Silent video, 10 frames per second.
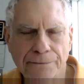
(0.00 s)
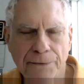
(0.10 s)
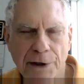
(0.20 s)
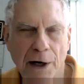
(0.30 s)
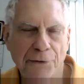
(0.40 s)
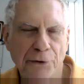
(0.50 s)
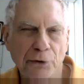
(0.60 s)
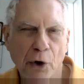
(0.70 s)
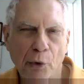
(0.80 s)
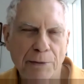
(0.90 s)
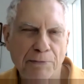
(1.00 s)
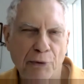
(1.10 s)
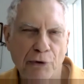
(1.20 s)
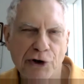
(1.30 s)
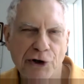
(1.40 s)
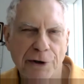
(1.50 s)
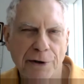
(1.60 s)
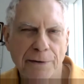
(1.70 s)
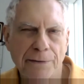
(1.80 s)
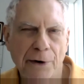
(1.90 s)
Down the lower portion
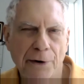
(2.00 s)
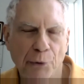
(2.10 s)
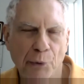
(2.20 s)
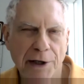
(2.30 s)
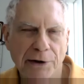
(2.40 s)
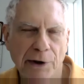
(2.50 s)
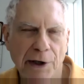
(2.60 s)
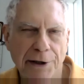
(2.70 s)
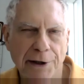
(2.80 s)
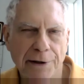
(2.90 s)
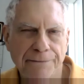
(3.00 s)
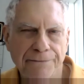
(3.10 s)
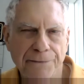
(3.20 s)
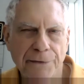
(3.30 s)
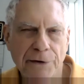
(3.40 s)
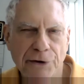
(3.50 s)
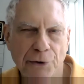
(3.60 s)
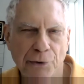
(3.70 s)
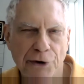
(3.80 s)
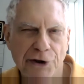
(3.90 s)
of the right leg
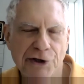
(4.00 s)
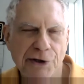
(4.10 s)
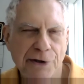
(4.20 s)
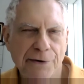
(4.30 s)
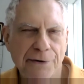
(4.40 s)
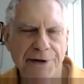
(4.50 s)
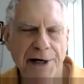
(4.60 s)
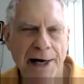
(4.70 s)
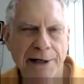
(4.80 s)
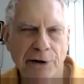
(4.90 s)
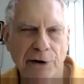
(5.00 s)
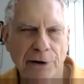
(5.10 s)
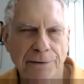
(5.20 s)
towards the ankle.